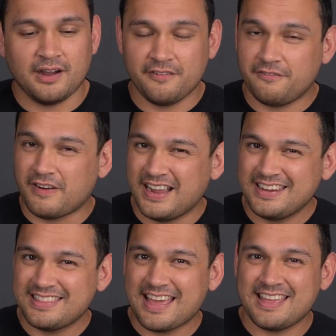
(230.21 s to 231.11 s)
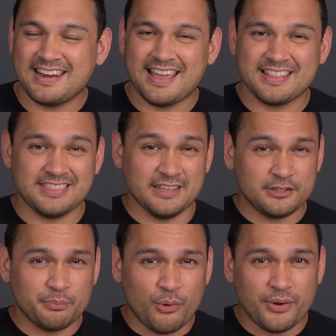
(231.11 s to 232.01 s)
I find that at
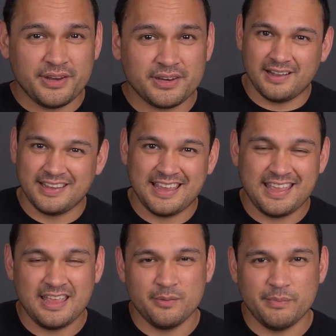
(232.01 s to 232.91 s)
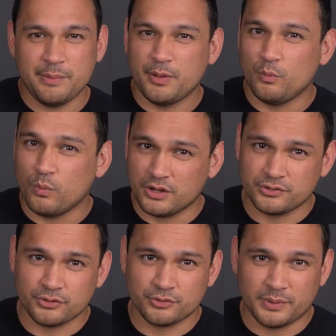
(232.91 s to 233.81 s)
this point, I get hit maybe
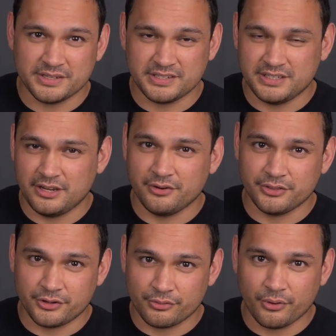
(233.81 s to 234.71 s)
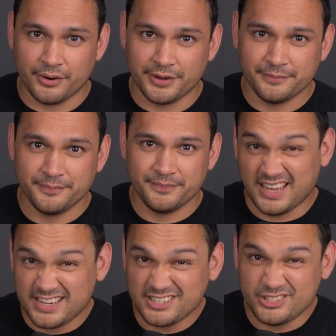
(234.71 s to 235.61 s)
once or twice a year in the groin,
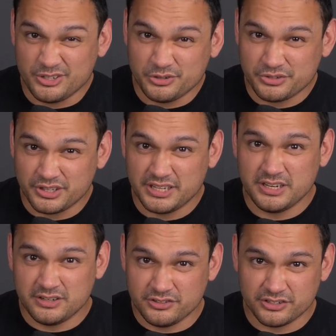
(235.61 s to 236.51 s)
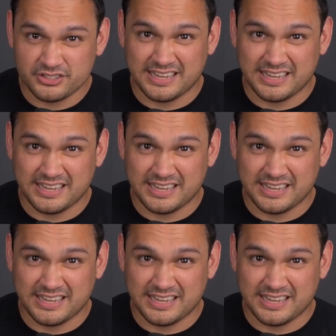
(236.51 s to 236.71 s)
and it's usually just